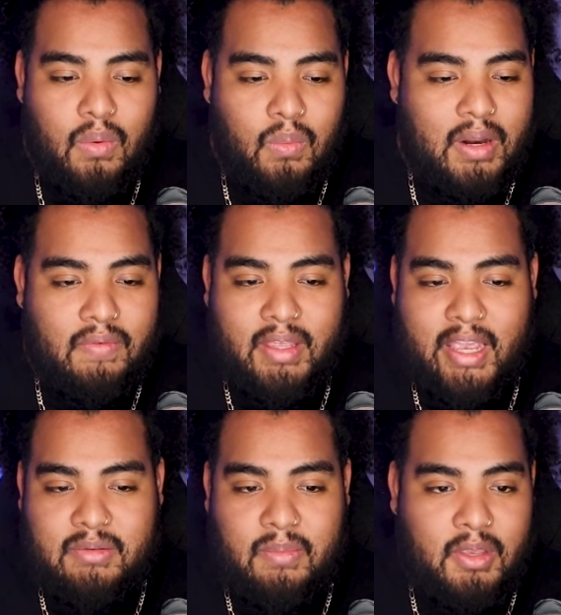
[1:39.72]
Whatever the
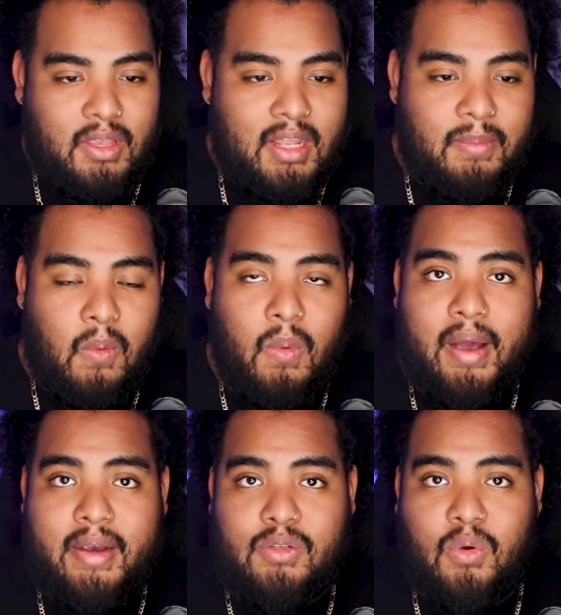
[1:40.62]
case may be, you can get him on
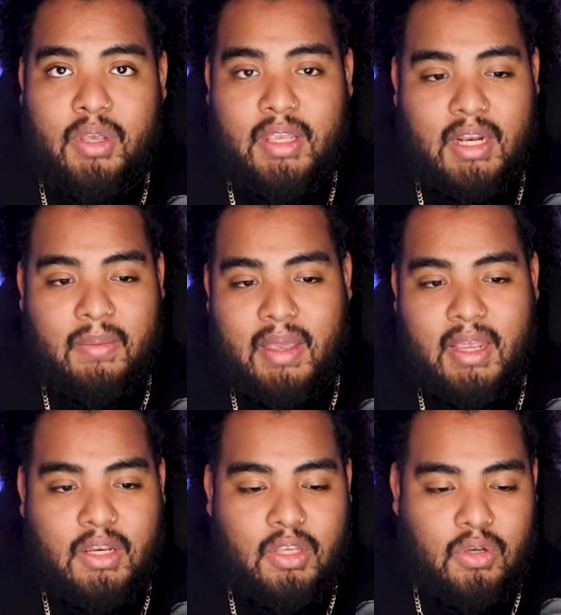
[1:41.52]
wires or you can get him
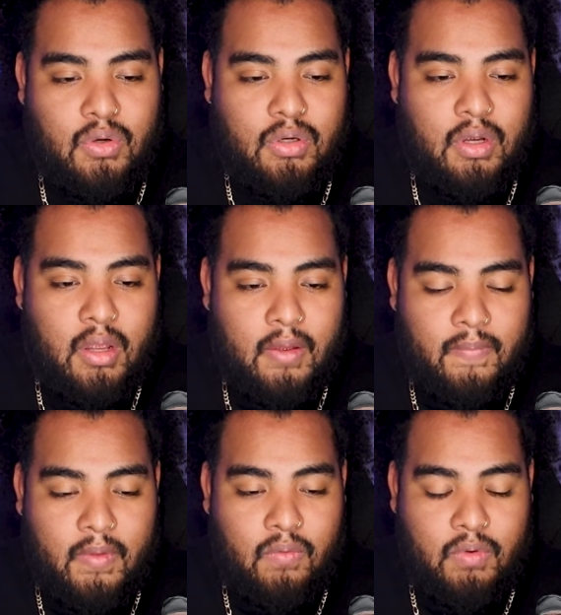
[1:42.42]
in your
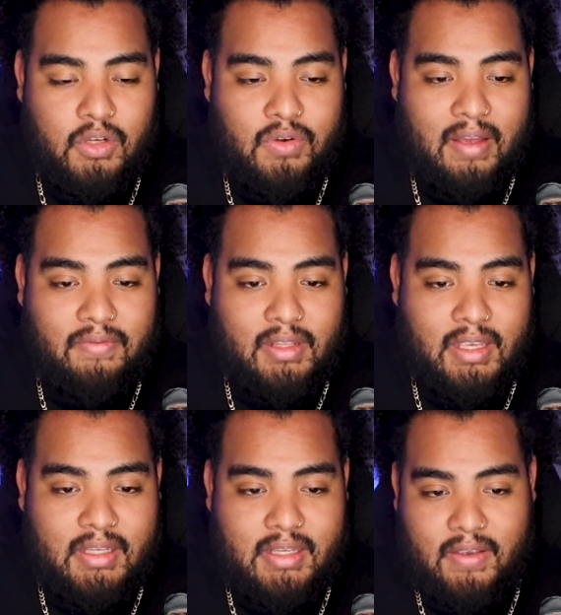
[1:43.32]
redraft
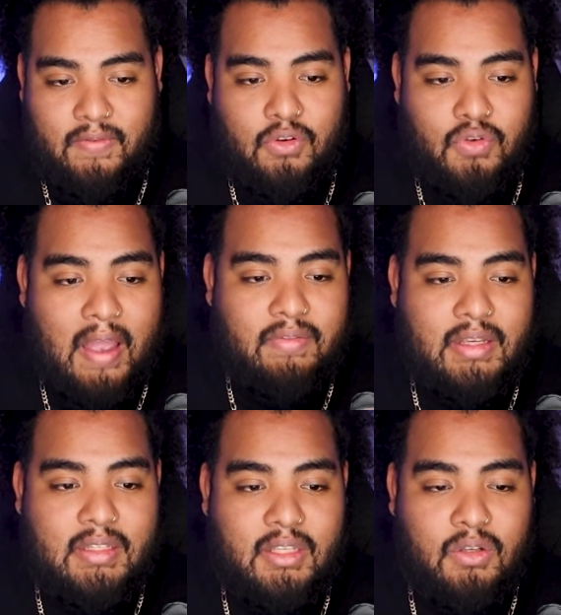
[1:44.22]
leagues if you're
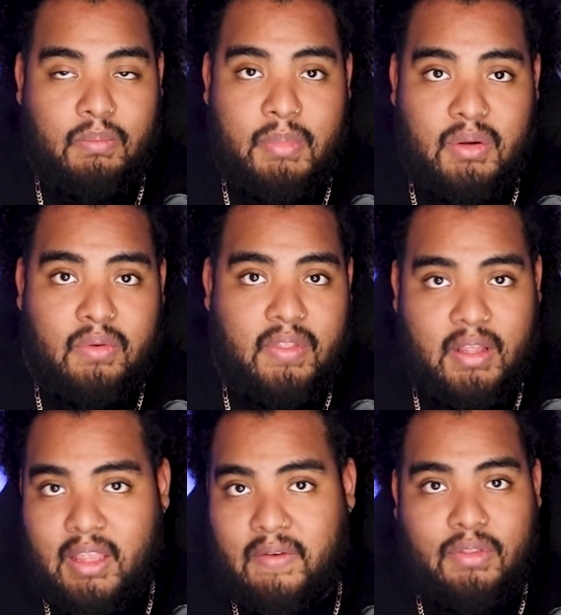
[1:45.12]
drafting still middle of the
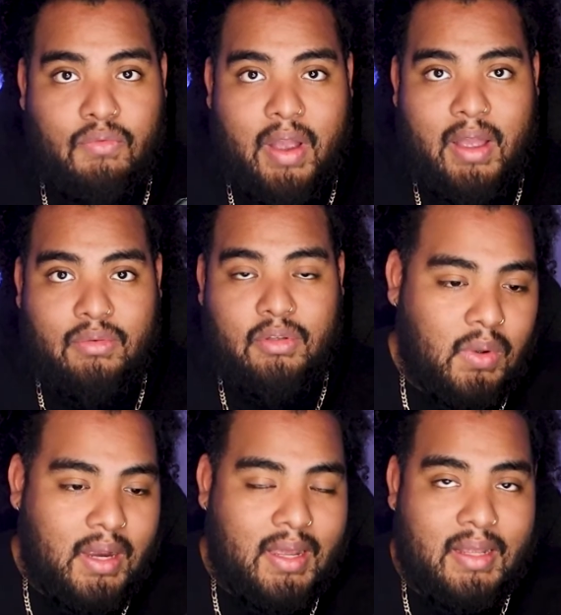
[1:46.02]
11th round.
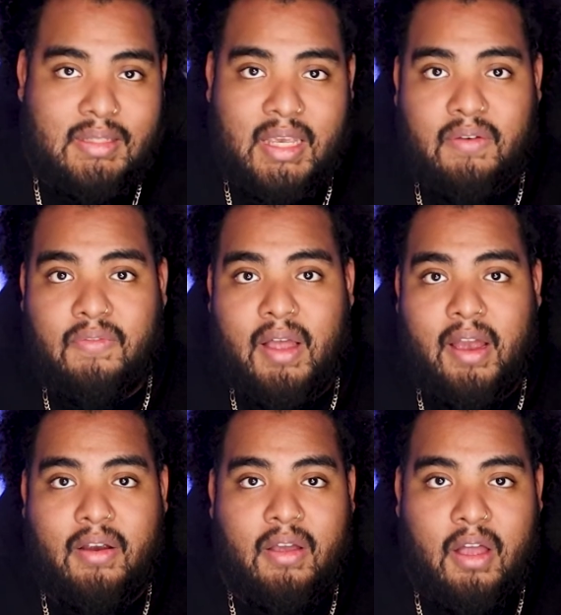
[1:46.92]
Why not take a
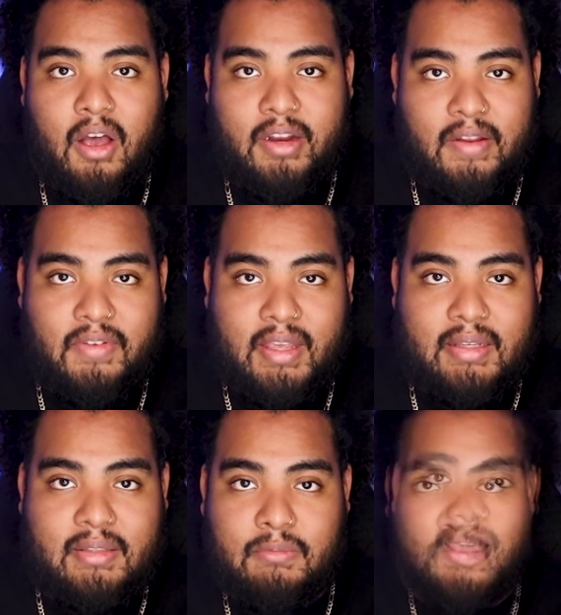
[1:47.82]
flyer on
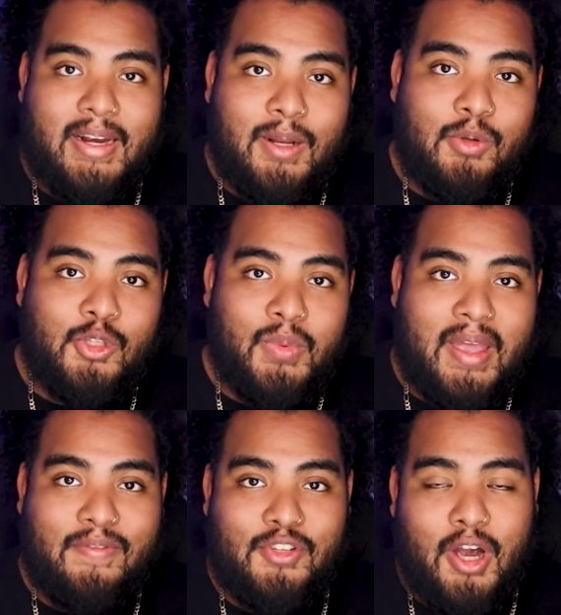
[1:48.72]
NVS? And at number 2, we
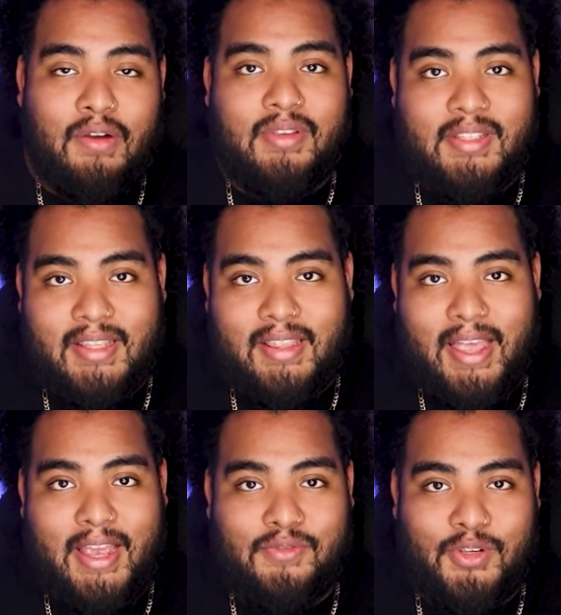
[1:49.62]
have Jarvis
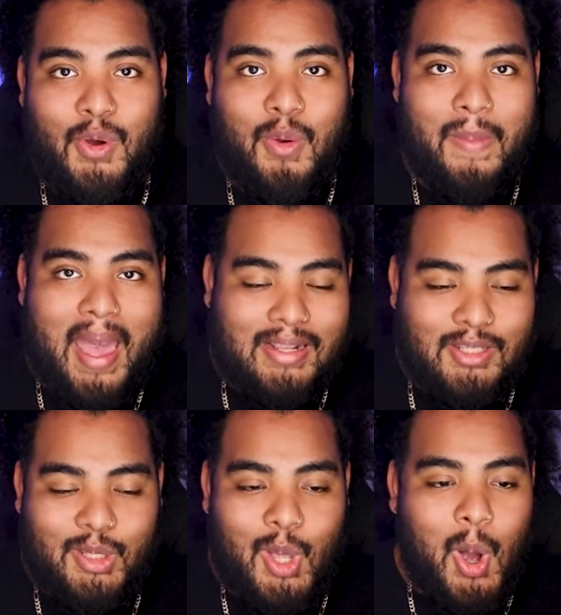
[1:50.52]
Landry going back
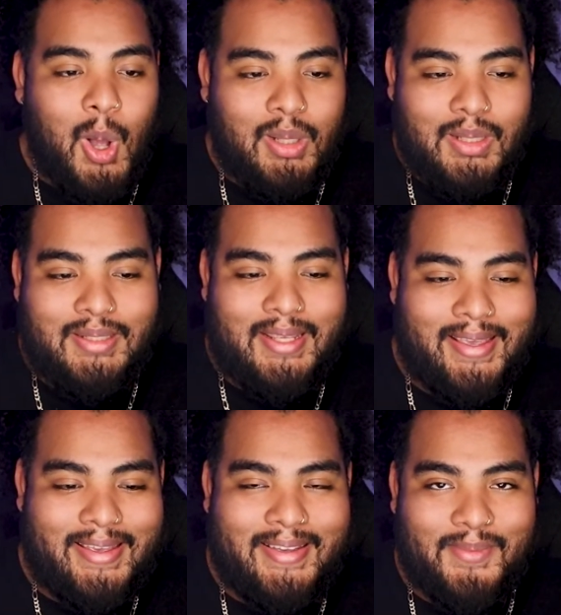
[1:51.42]
to New Orleans
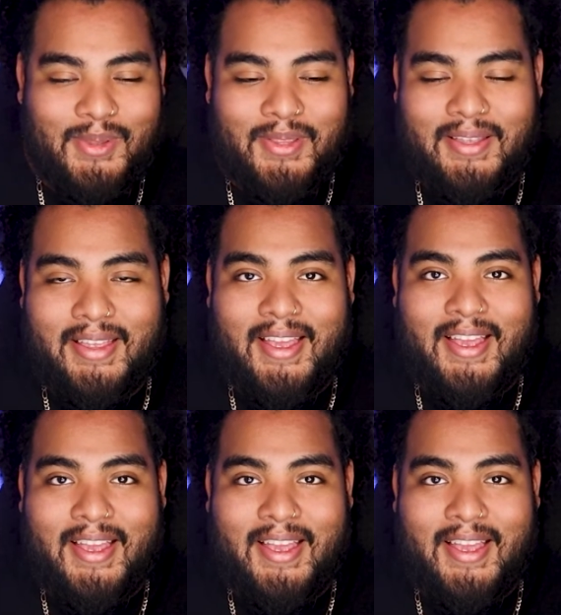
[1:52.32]
here with the